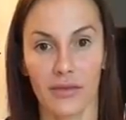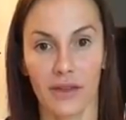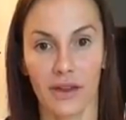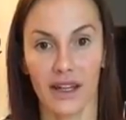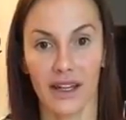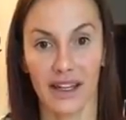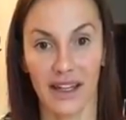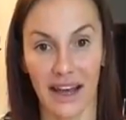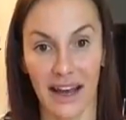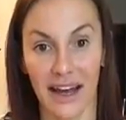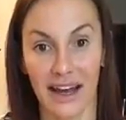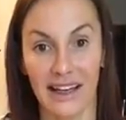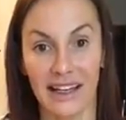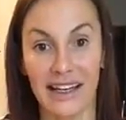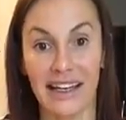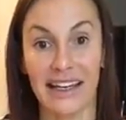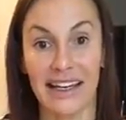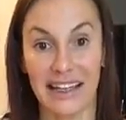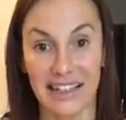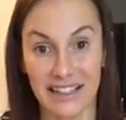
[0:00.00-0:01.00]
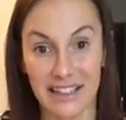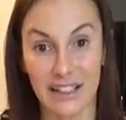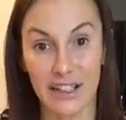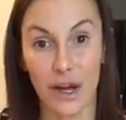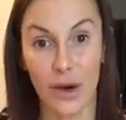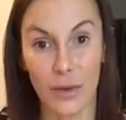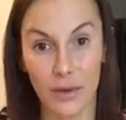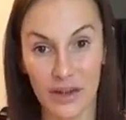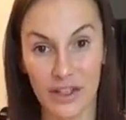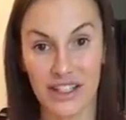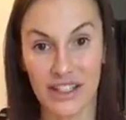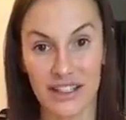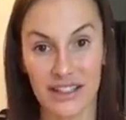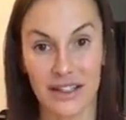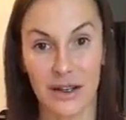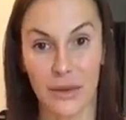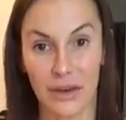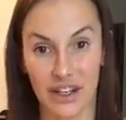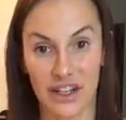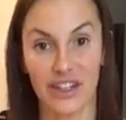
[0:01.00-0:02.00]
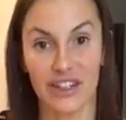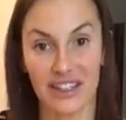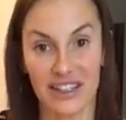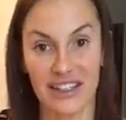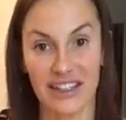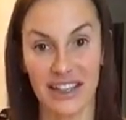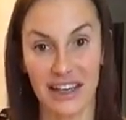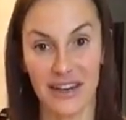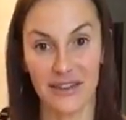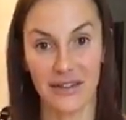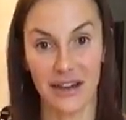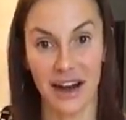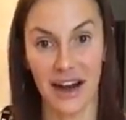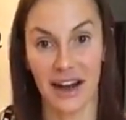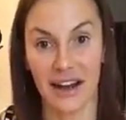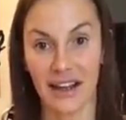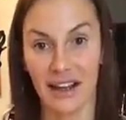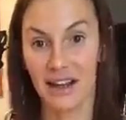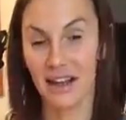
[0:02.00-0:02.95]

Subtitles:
Yeah, it's so much easier when you can see it, right?